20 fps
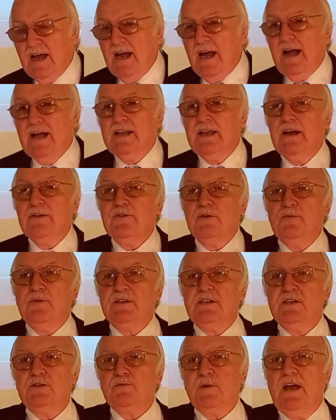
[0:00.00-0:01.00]
and
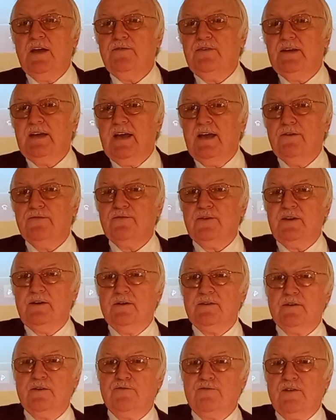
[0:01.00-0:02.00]
everybody's waving every
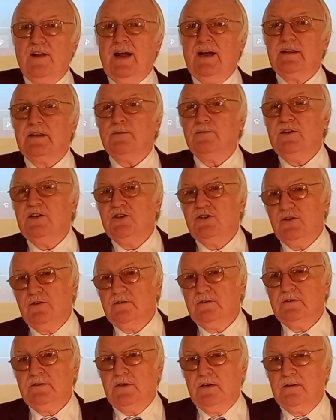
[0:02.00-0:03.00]
other flag that we
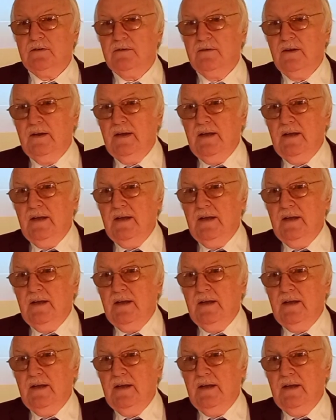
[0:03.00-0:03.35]
shouldn't do.